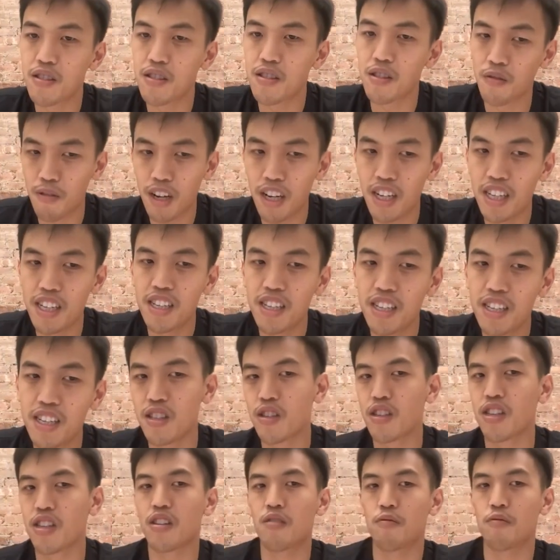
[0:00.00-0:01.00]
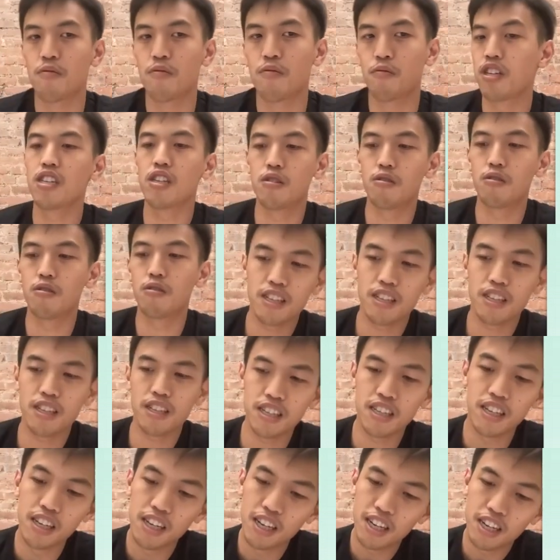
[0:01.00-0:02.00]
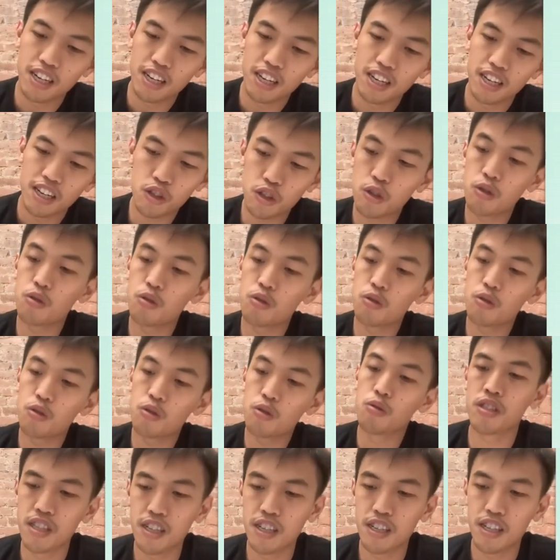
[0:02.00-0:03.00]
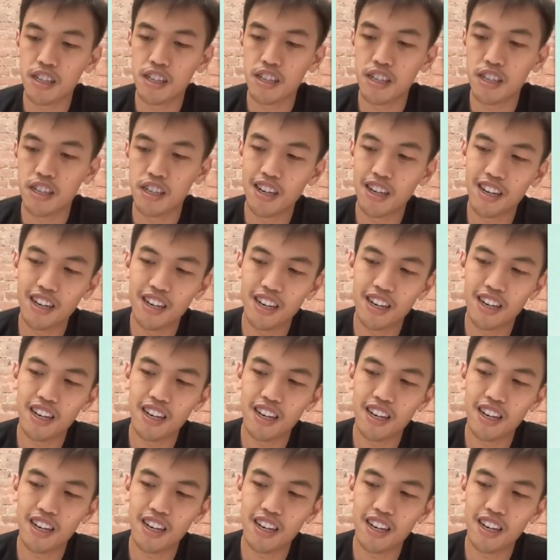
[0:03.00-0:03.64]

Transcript: So one, you can really only use the